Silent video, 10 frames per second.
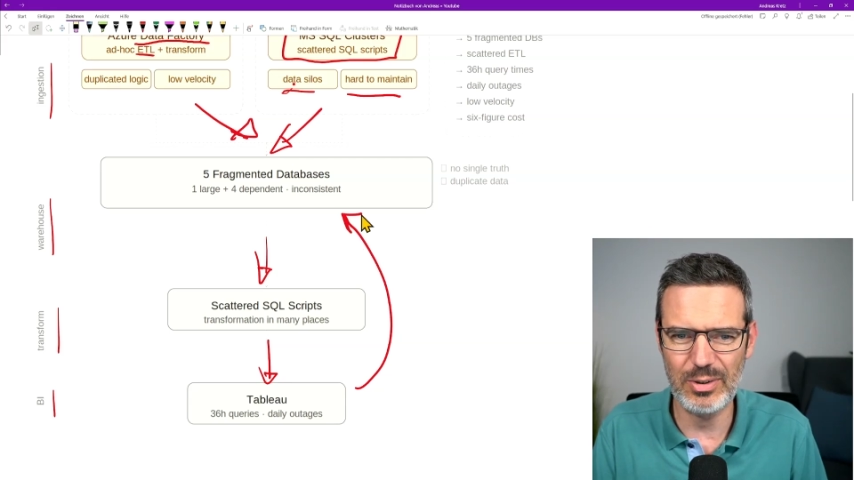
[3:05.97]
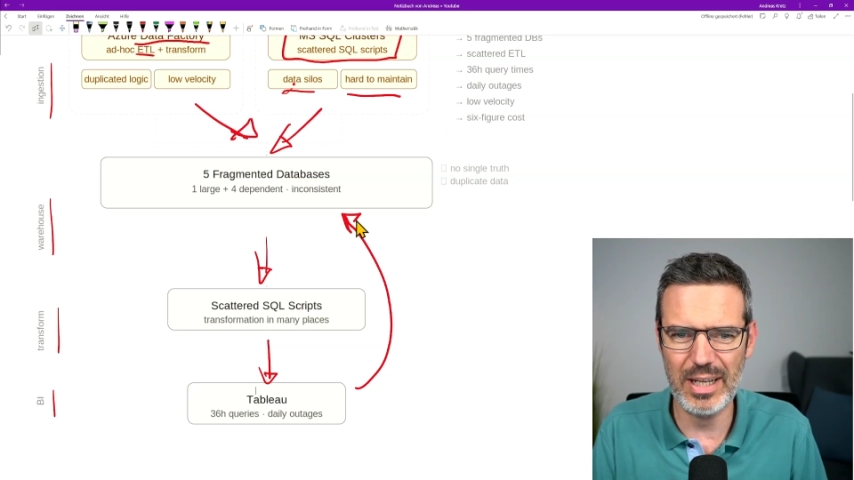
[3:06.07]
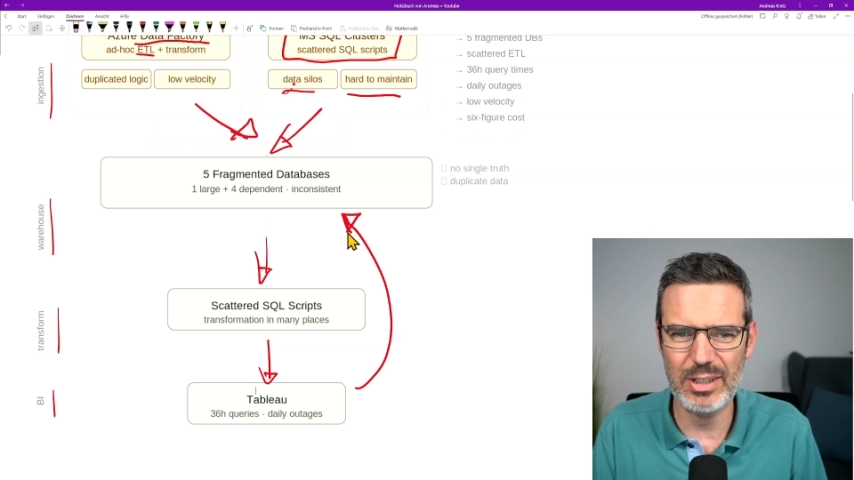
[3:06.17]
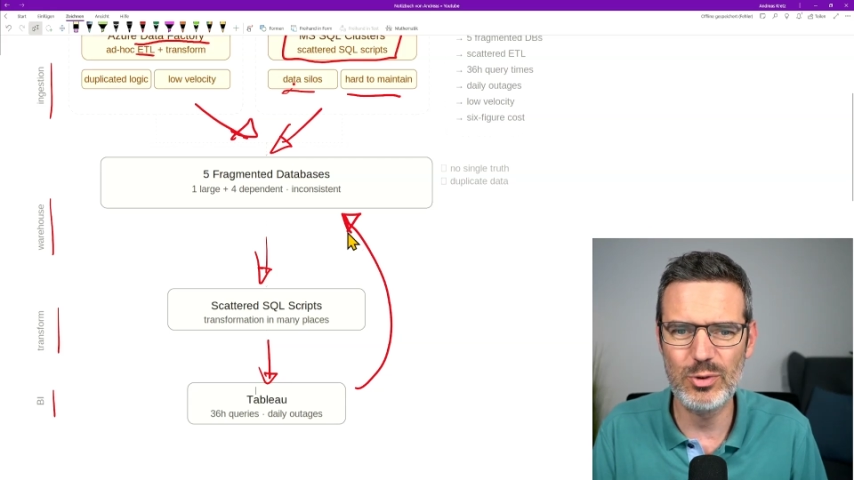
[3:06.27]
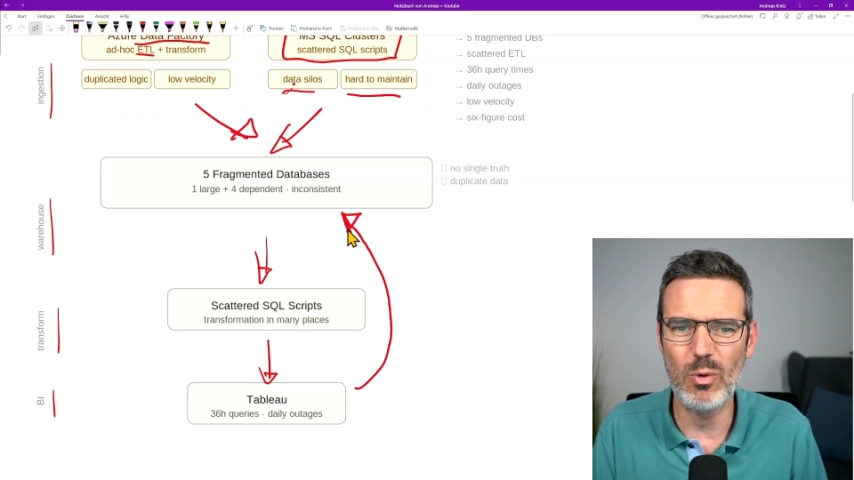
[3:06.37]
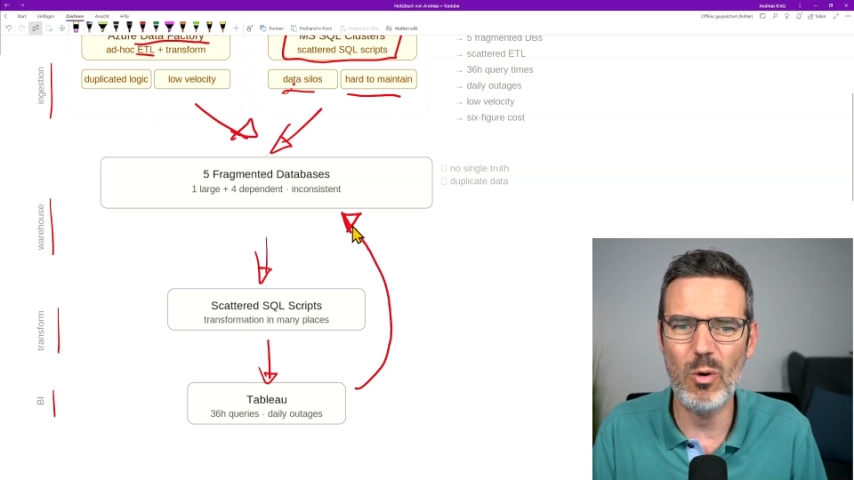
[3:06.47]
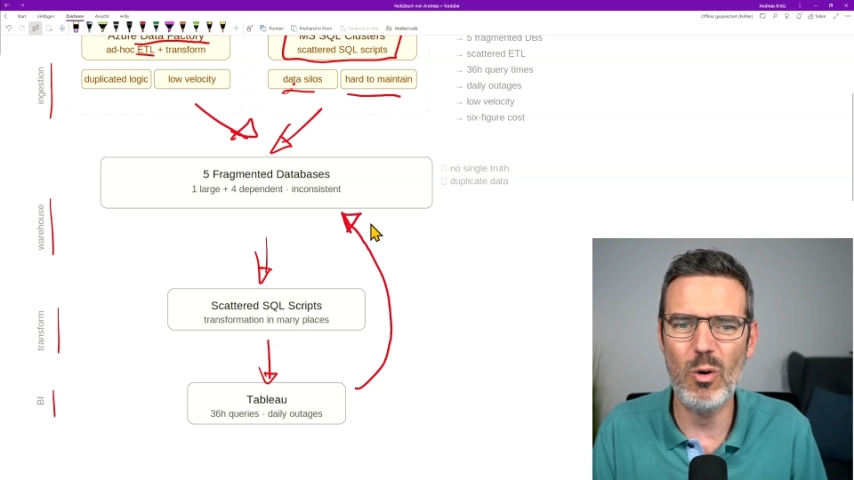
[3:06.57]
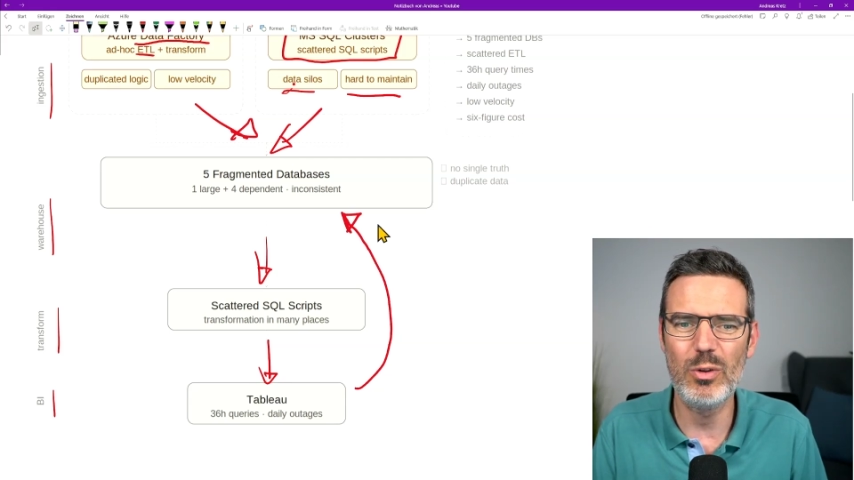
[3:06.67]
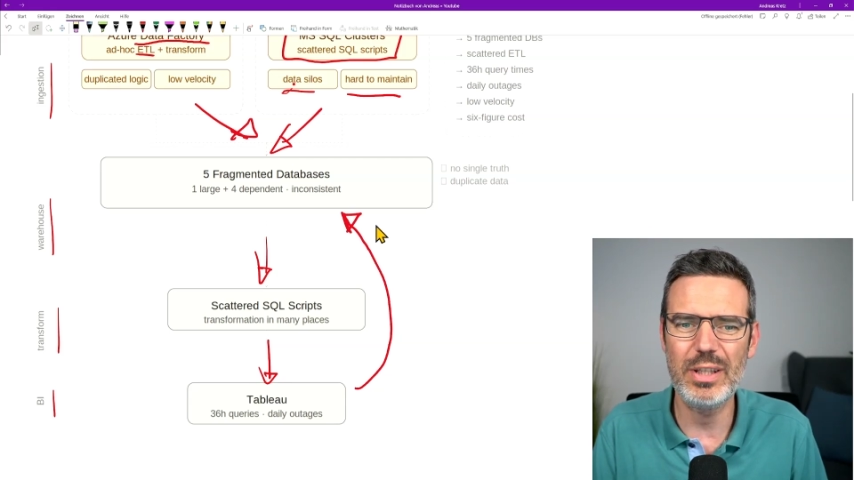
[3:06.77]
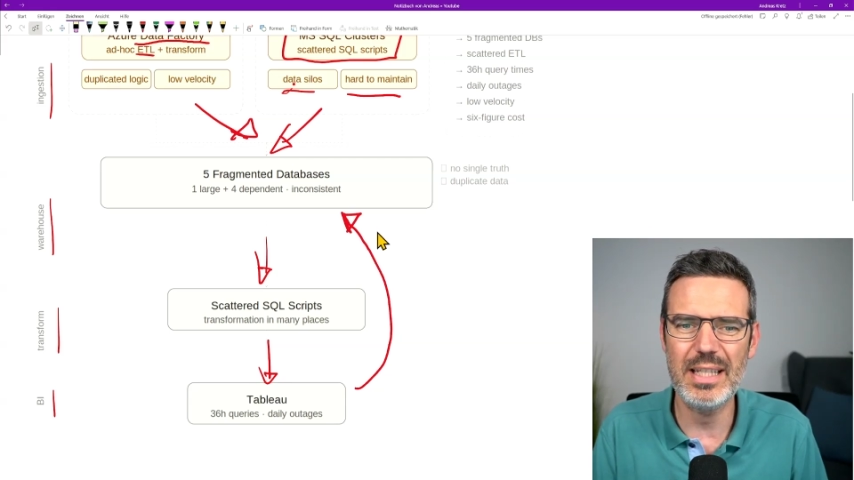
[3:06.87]
connect to
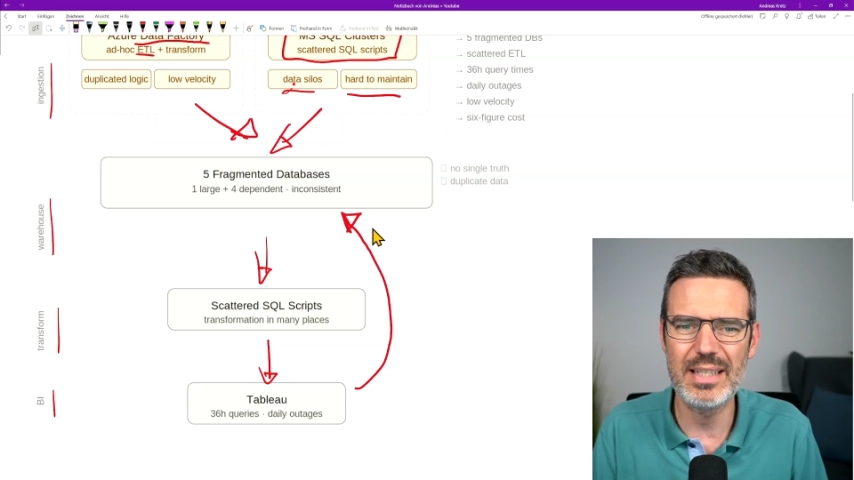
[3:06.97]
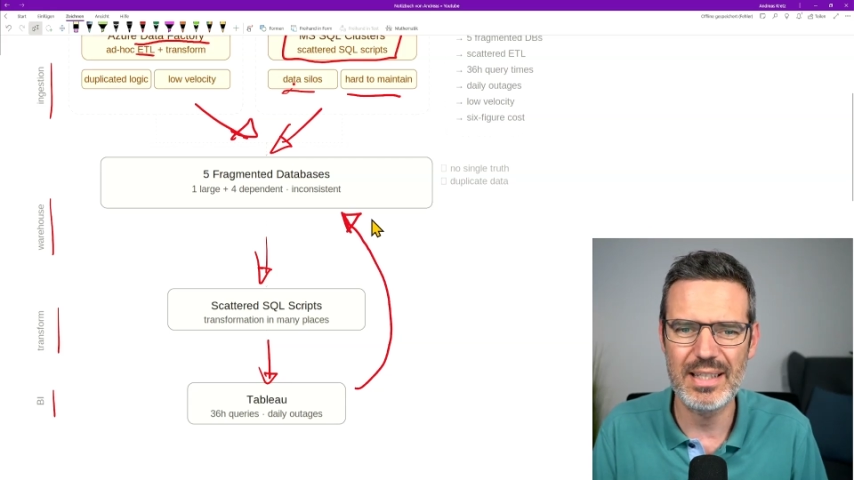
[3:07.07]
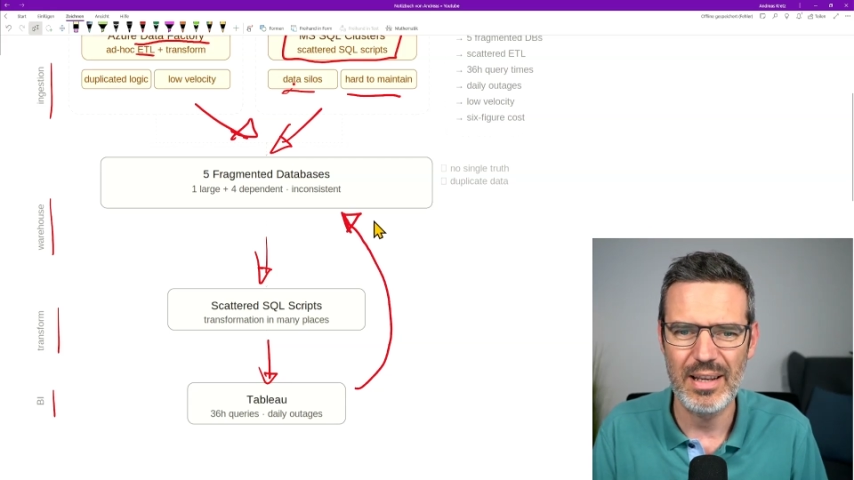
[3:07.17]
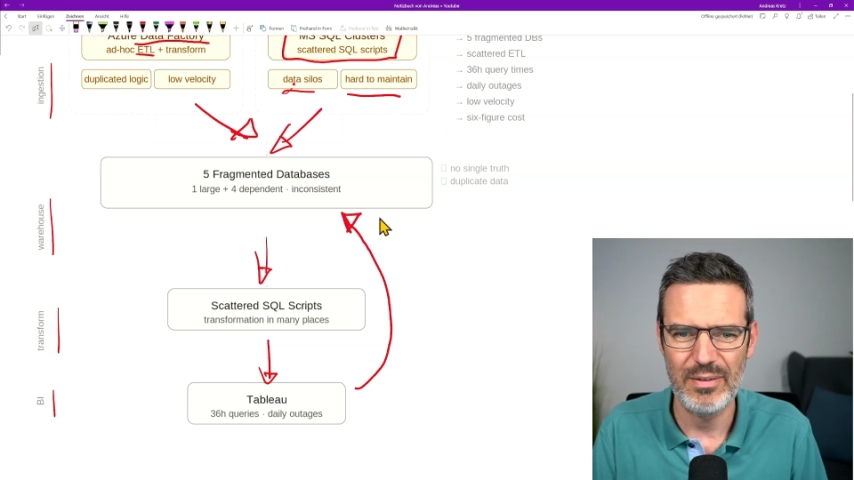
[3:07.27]
all these